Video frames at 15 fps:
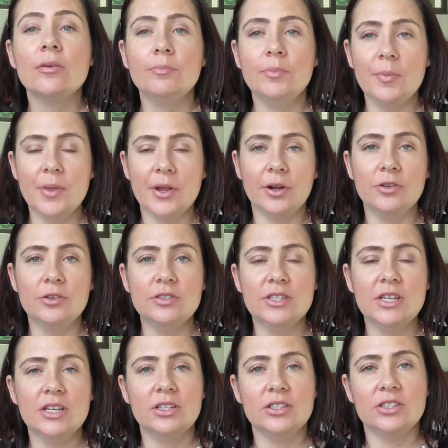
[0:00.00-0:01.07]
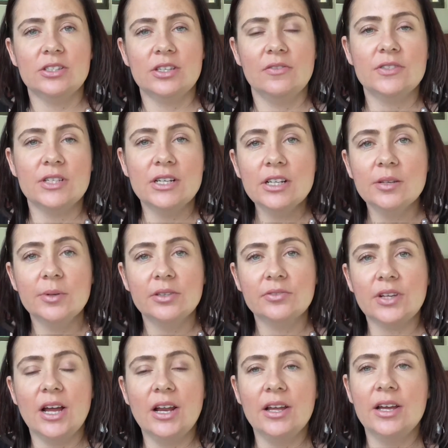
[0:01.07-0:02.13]
pop that on you so you can just gives a little bit of
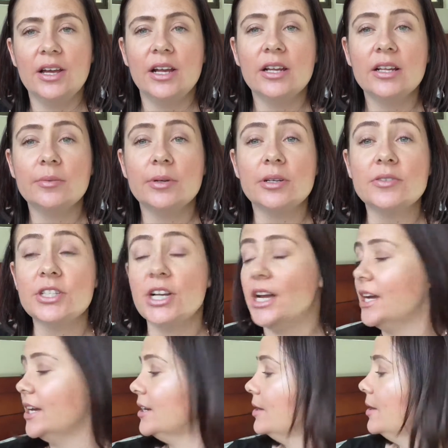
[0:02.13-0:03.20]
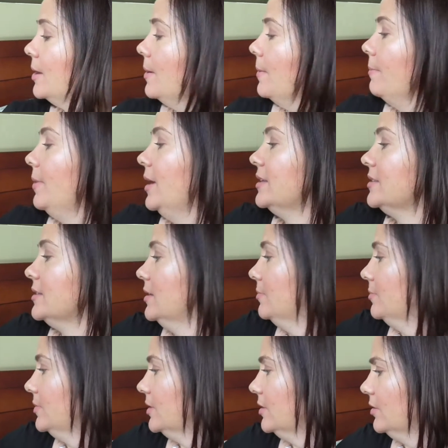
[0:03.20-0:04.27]
colour, a little bit of shine, makes the
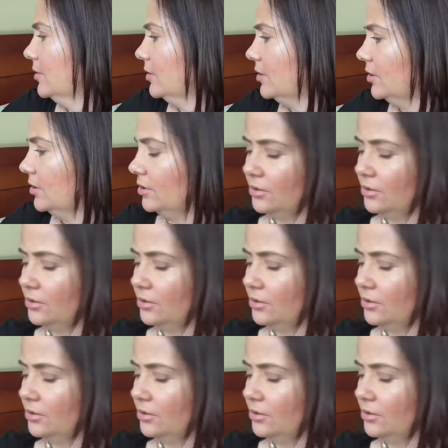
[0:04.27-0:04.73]
lips look,